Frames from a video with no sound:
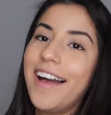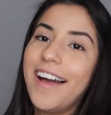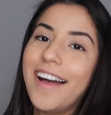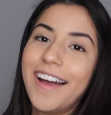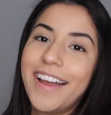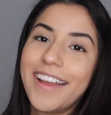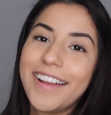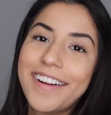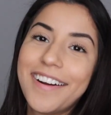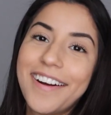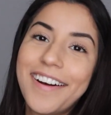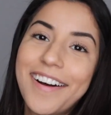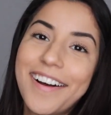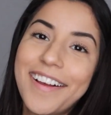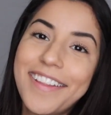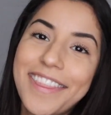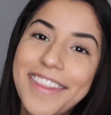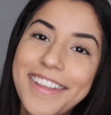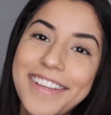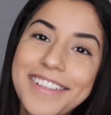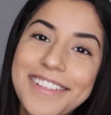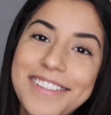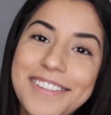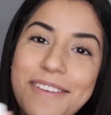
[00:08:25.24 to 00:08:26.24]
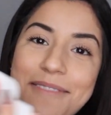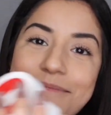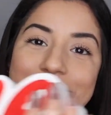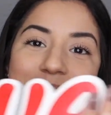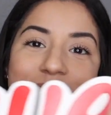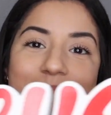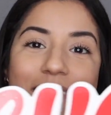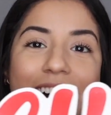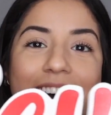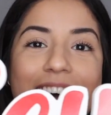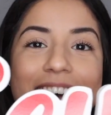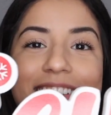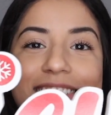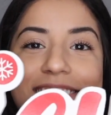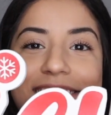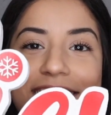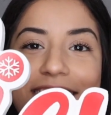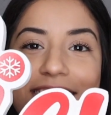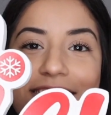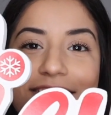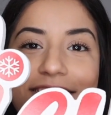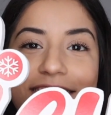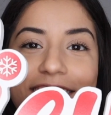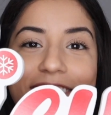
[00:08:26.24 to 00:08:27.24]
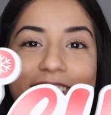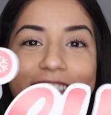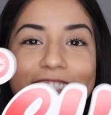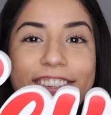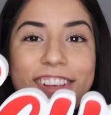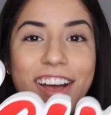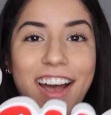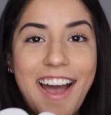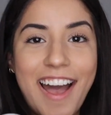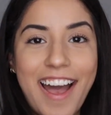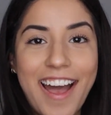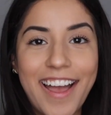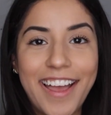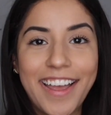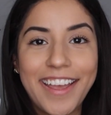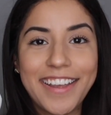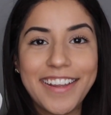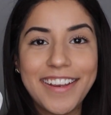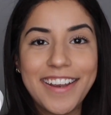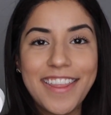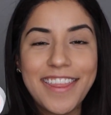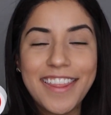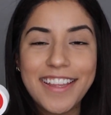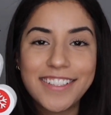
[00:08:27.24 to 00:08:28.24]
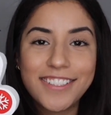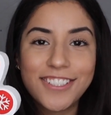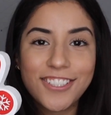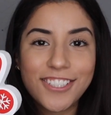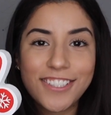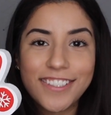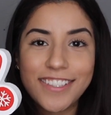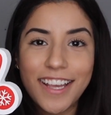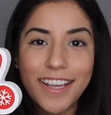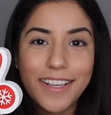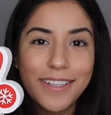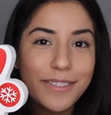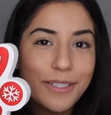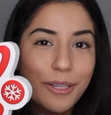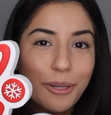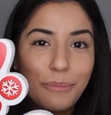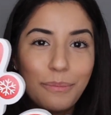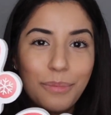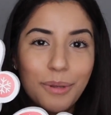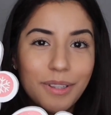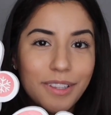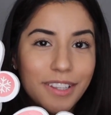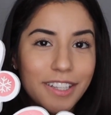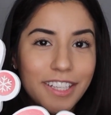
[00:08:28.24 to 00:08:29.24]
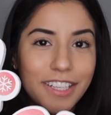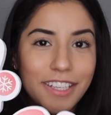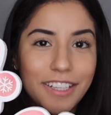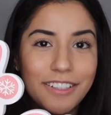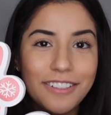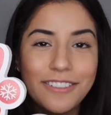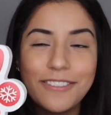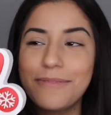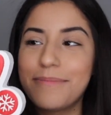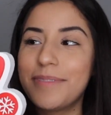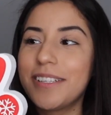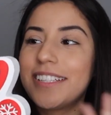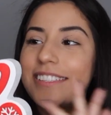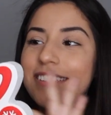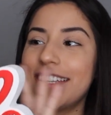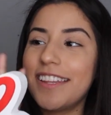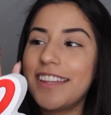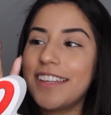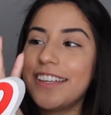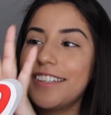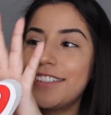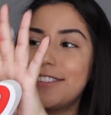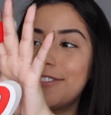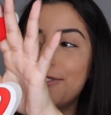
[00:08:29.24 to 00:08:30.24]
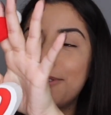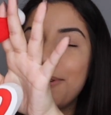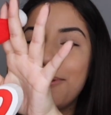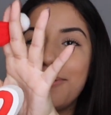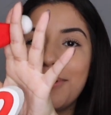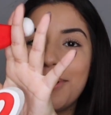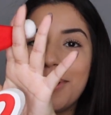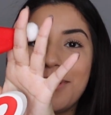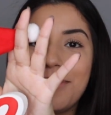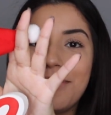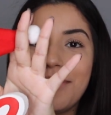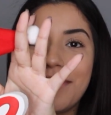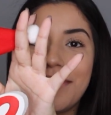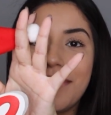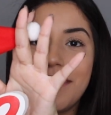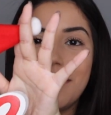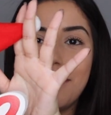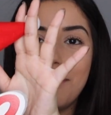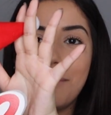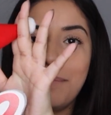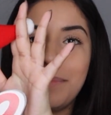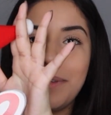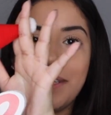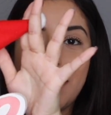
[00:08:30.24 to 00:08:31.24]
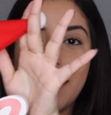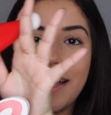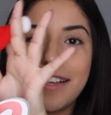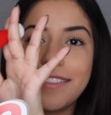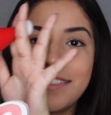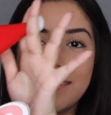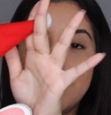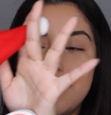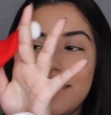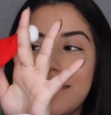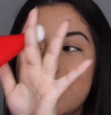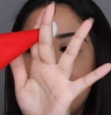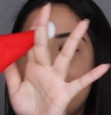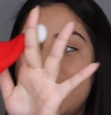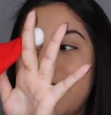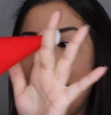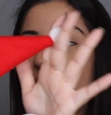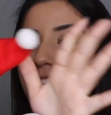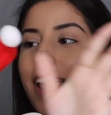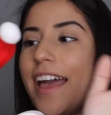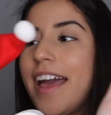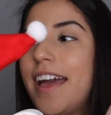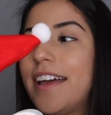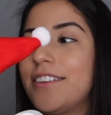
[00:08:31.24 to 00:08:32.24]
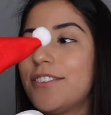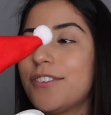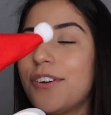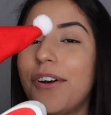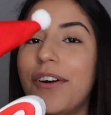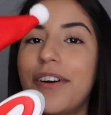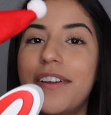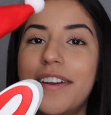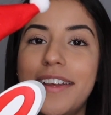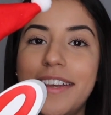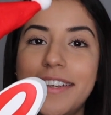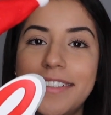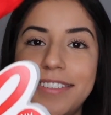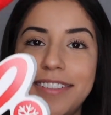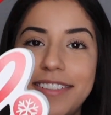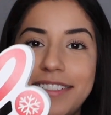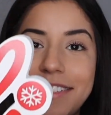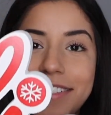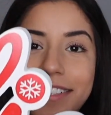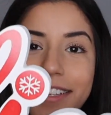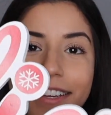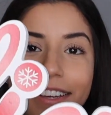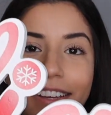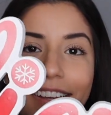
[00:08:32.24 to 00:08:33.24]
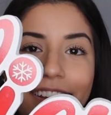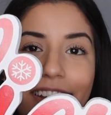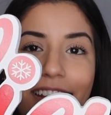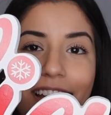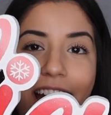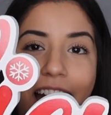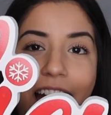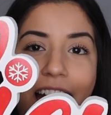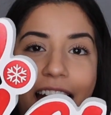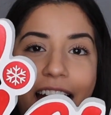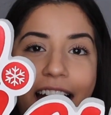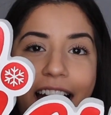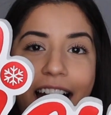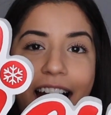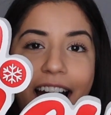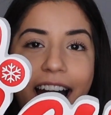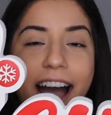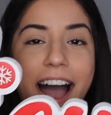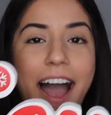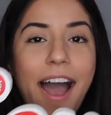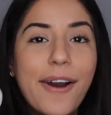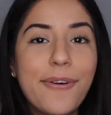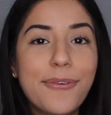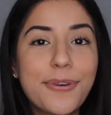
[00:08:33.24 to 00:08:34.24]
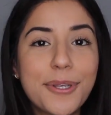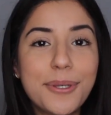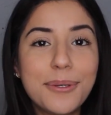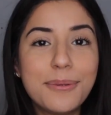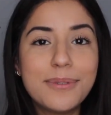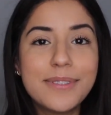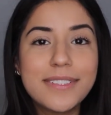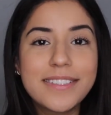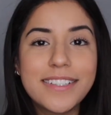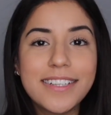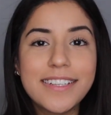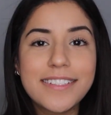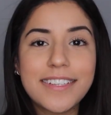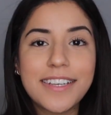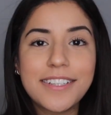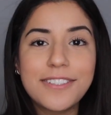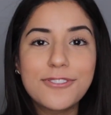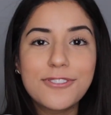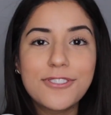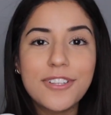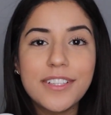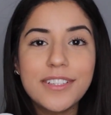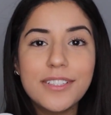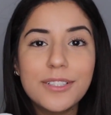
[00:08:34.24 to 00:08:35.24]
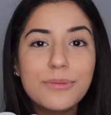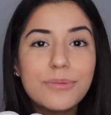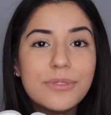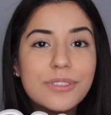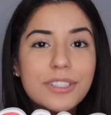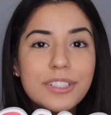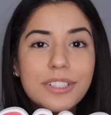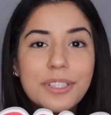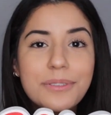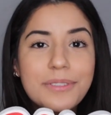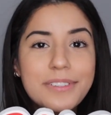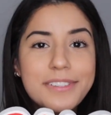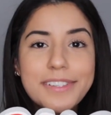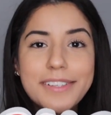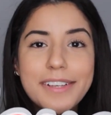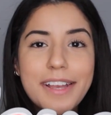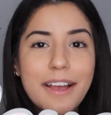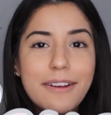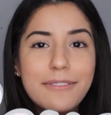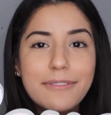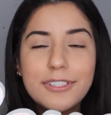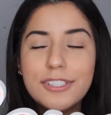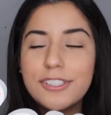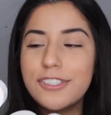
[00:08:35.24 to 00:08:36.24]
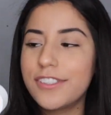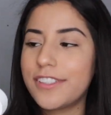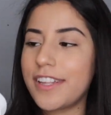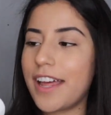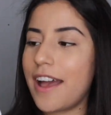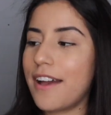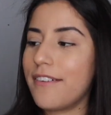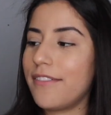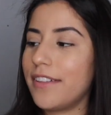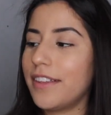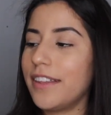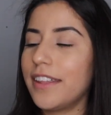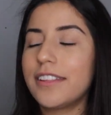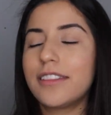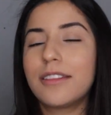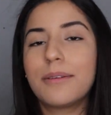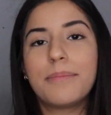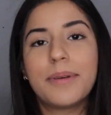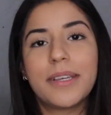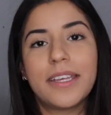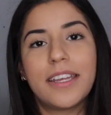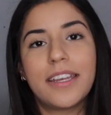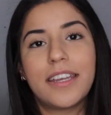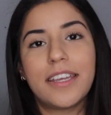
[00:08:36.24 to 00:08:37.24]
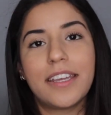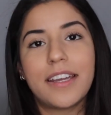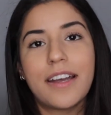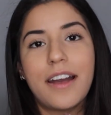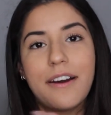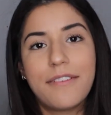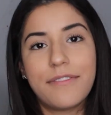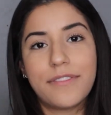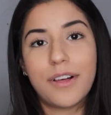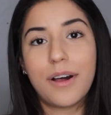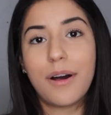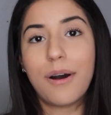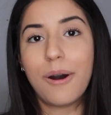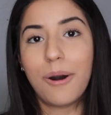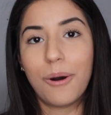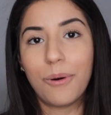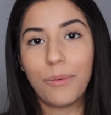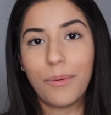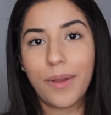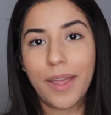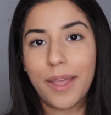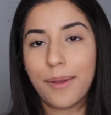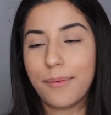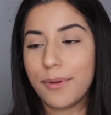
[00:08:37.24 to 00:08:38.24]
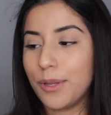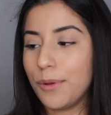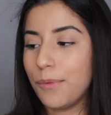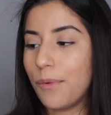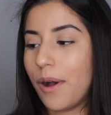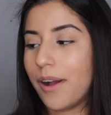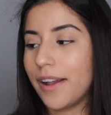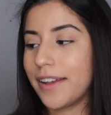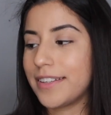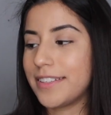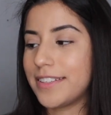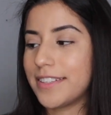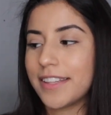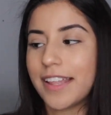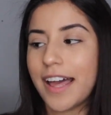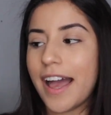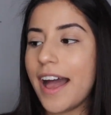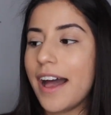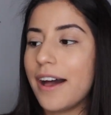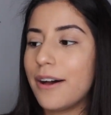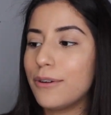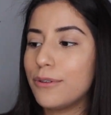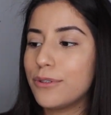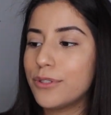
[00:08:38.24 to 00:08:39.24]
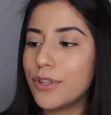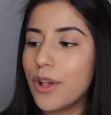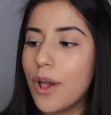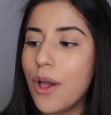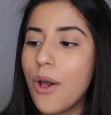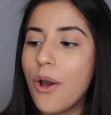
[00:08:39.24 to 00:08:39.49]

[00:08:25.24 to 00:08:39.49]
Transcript: I got this massive sign that just says believe, because I think it's so cute. And then the bee has little Santa hat on it. How cute is this? I just thought this was the cutest thing ever, just to have it like the beginning of the hallway when you walk into the house.